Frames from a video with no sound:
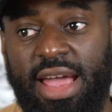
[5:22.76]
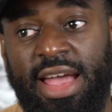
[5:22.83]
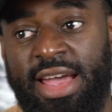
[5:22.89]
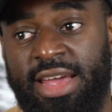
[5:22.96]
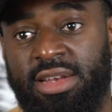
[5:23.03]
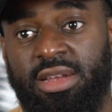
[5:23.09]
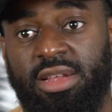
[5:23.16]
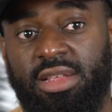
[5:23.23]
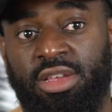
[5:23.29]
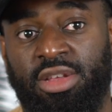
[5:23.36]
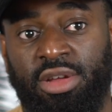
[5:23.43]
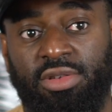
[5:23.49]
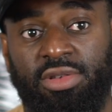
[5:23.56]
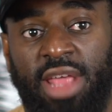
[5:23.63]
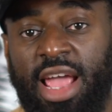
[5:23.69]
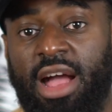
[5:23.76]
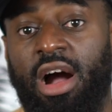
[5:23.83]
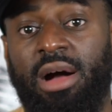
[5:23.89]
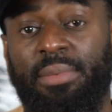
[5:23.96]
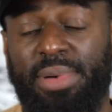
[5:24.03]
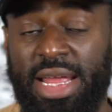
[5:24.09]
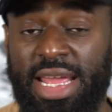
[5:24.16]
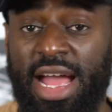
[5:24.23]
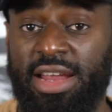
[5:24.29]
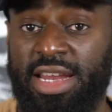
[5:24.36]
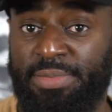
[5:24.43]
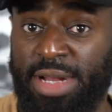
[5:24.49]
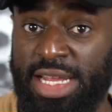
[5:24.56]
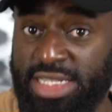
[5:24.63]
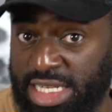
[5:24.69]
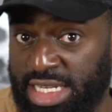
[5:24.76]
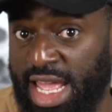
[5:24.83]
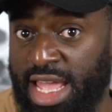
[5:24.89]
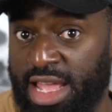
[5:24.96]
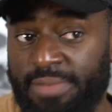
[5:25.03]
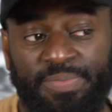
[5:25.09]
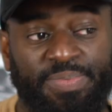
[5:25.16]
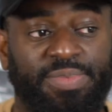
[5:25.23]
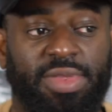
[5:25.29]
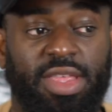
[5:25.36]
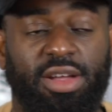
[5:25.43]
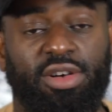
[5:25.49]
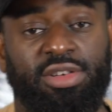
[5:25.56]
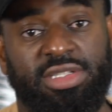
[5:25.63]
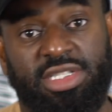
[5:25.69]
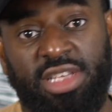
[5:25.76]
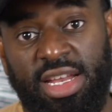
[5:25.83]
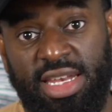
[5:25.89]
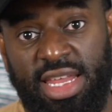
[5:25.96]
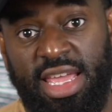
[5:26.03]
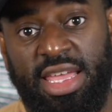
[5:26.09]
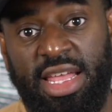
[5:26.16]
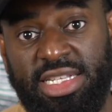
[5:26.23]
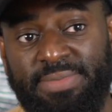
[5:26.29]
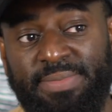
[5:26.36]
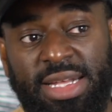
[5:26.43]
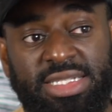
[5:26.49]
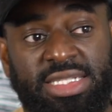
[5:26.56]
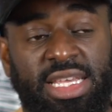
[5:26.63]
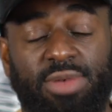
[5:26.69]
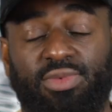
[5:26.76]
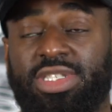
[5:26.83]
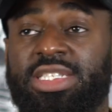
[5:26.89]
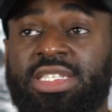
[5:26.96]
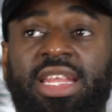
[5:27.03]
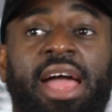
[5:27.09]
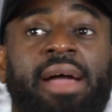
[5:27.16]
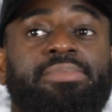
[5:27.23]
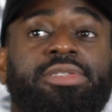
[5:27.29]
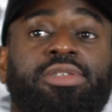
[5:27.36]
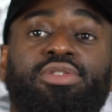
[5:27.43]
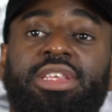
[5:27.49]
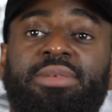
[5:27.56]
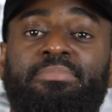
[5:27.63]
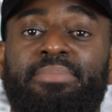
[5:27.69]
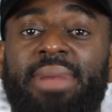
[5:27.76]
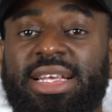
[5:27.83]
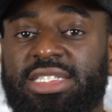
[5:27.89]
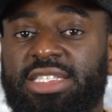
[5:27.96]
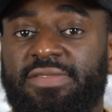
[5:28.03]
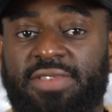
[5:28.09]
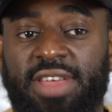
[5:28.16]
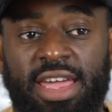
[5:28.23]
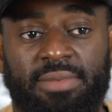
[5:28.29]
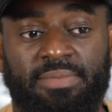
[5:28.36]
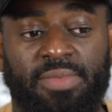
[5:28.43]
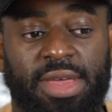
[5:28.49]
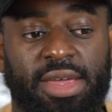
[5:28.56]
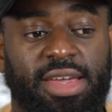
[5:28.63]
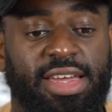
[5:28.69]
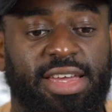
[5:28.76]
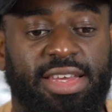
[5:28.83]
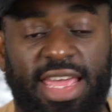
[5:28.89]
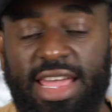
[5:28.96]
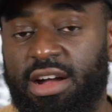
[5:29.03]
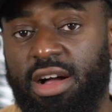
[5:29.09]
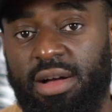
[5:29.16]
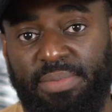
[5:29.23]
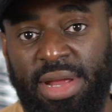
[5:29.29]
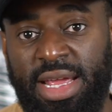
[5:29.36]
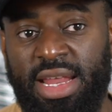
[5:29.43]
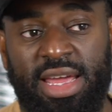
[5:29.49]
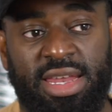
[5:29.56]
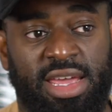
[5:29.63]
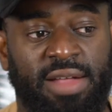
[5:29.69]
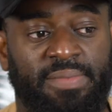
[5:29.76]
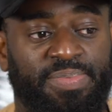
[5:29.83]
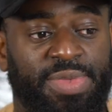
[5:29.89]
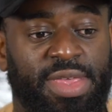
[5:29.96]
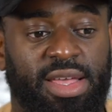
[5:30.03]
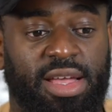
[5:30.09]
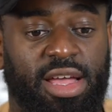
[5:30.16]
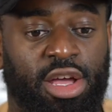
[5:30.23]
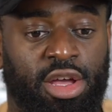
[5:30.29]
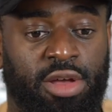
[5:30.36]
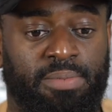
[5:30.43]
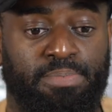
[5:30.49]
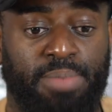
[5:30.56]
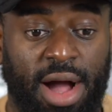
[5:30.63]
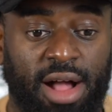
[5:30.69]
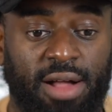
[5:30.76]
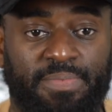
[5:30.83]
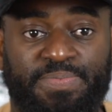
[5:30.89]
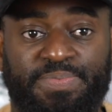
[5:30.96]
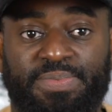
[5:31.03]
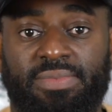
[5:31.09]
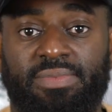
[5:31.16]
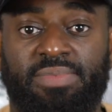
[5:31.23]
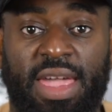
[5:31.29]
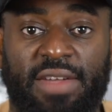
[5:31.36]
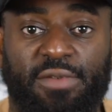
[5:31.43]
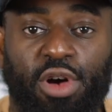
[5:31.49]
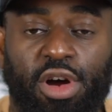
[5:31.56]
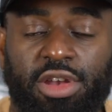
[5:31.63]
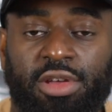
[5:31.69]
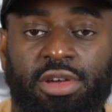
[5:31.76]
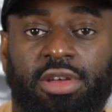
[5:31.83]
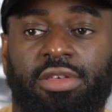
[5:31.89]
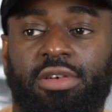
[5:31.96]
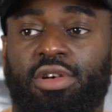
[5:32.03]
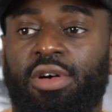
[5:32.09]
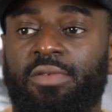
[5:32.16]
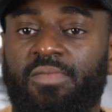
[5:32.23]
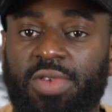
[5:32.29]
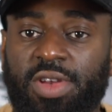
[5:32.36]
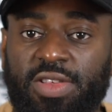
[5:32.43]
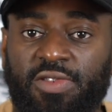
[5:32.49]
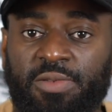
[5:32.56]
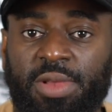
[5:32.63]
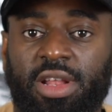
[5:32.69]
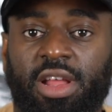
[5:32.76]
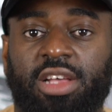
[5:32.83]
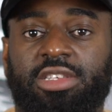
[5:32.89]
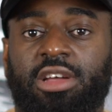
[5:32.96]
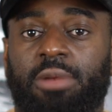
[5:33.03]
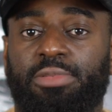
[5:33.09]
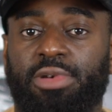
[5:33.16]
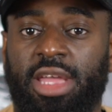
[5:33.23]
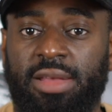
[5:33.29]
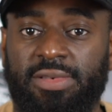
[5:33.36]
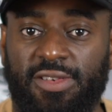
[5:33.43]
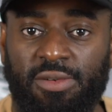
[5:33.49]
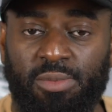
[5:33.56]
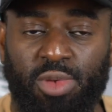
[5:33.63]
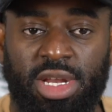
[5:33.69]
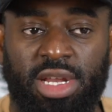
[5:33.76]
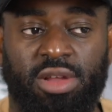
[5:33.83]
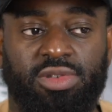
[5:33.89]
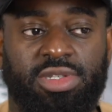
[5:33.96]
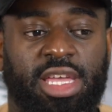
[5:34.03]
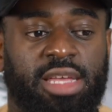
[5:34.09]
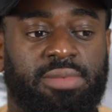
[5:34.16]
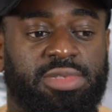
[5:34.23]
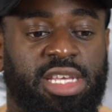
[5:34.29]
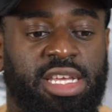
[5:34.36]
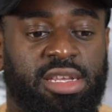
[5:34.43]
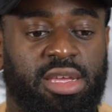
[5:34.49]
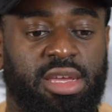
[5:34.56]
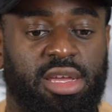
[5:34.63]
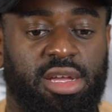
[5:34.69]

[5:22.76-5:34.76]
and you know they can't play how they played today on Sunday against Man City, which is an absolutely massive game. They can't play like that, um, but they've got the confidence from the last couple of games from winning those games, and